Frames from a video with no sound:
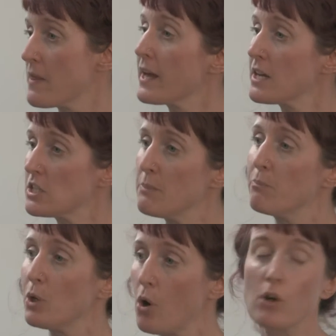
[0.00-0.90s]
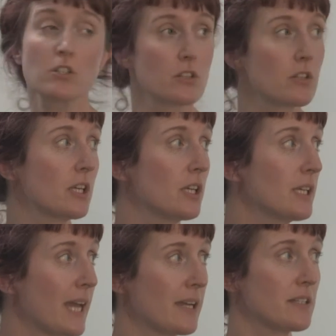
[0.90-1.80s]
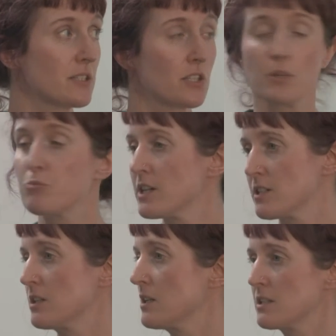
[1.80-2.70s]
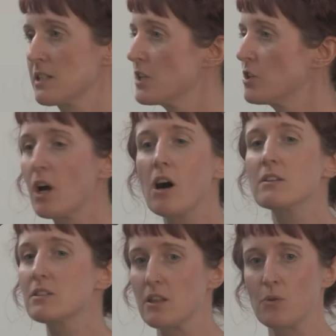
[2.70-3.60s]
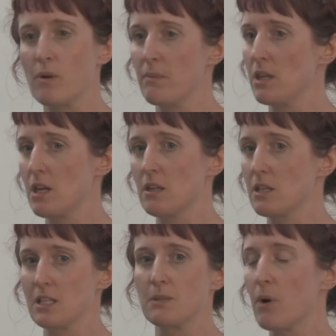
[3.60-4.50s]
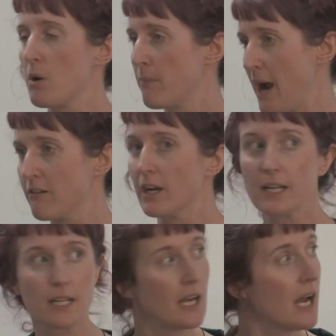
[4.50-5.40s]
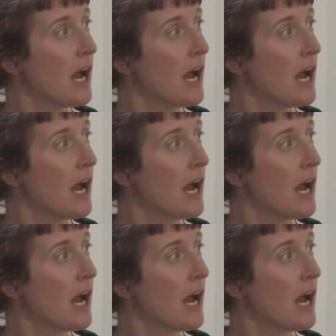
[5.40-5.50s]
And they actually blocked the gates to the prison and said, you can't send the women in, this is barbaric.